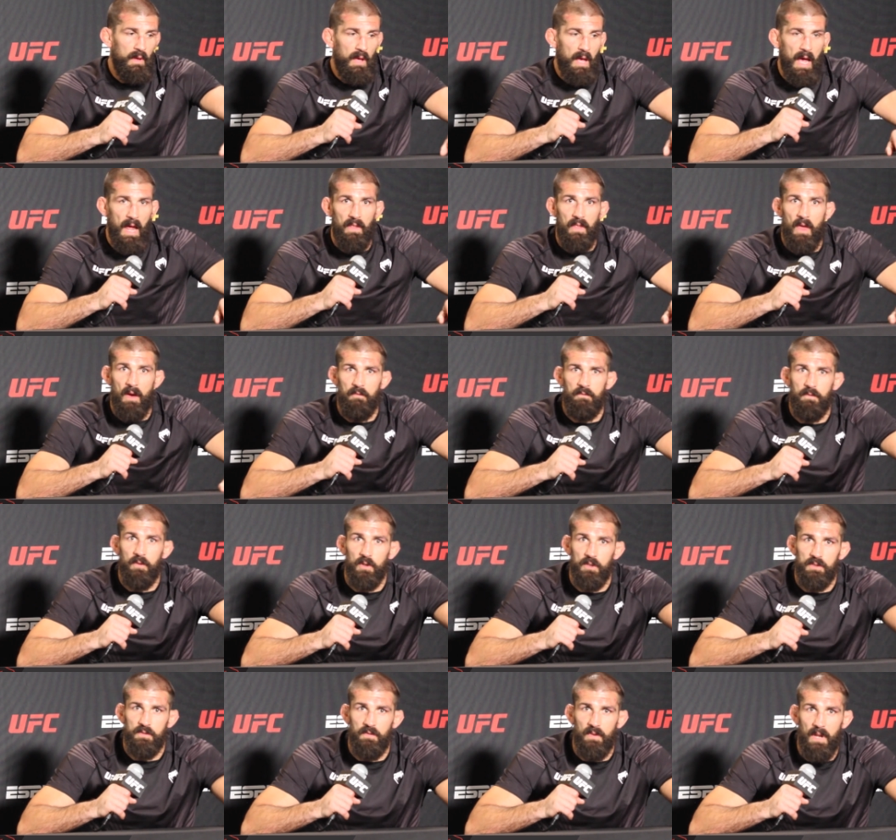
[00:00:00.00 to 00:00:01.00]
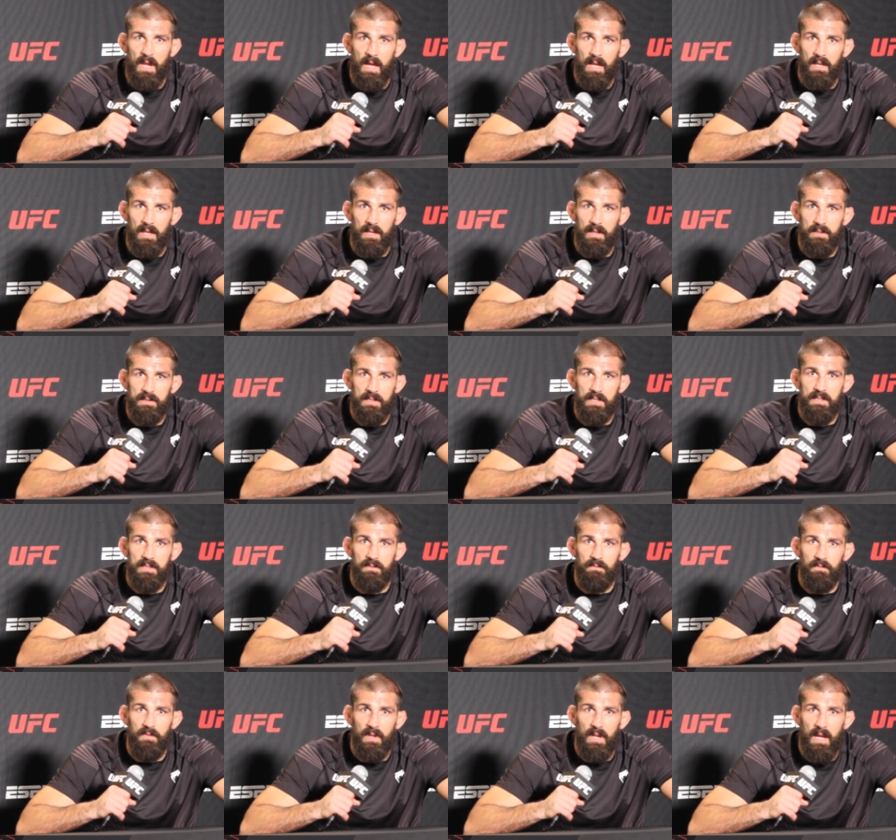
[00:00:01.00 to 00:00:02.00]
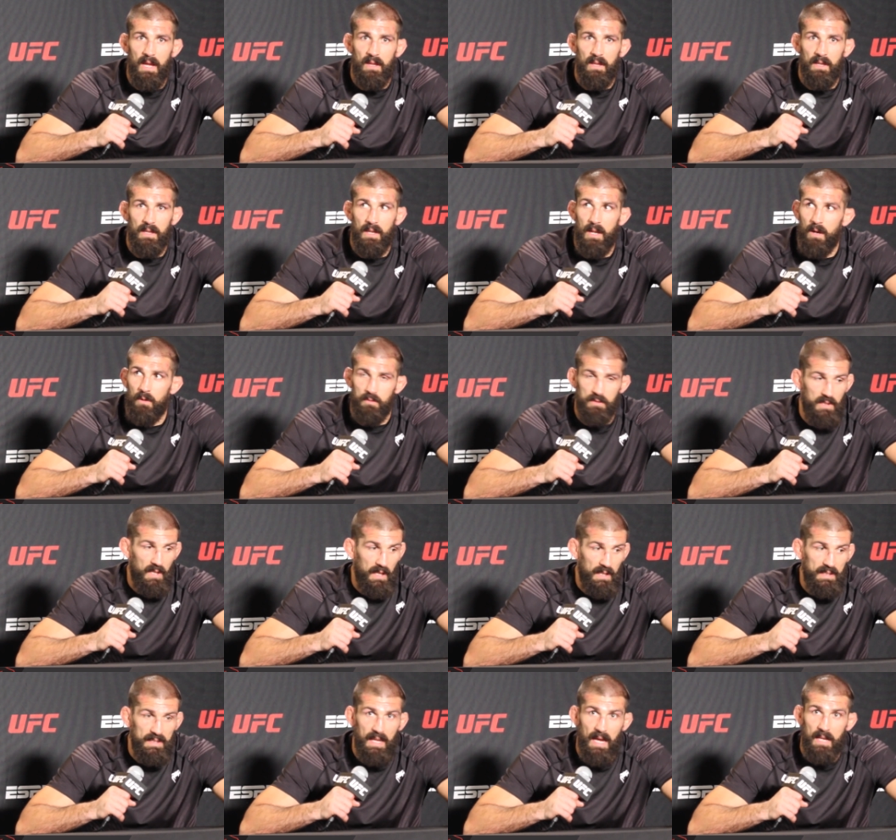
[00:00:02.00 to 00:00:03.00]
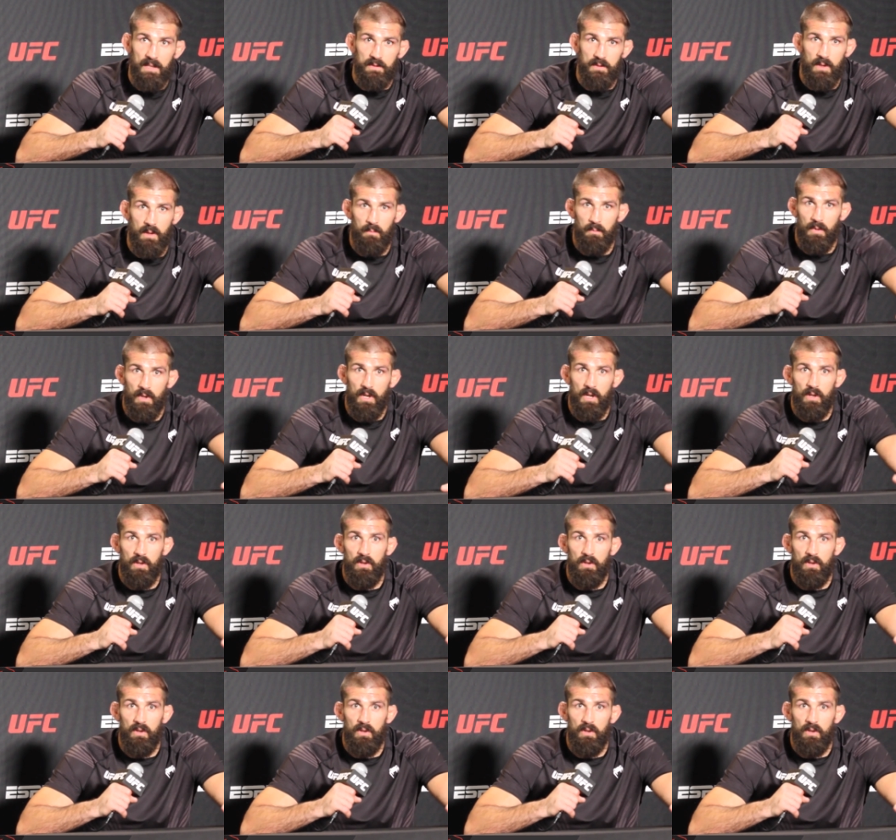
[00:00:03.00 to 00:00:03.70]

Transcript: had that first finale, season finale, and I was like, that's what I'm going to